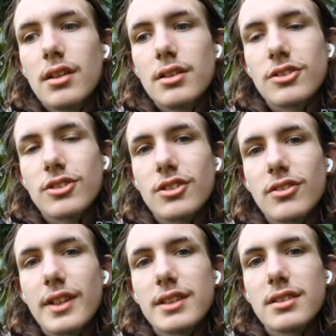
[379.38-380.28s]
it's just
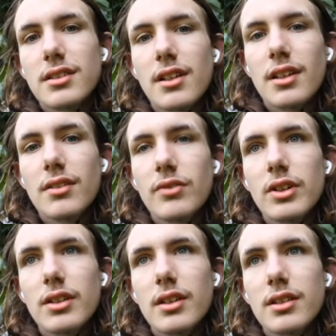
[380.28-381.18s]
crazy to think of
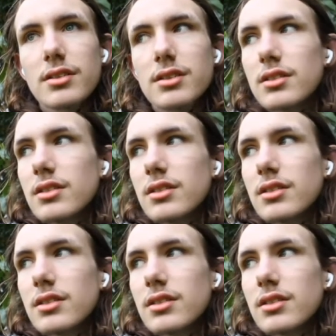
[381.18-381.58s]
all of this.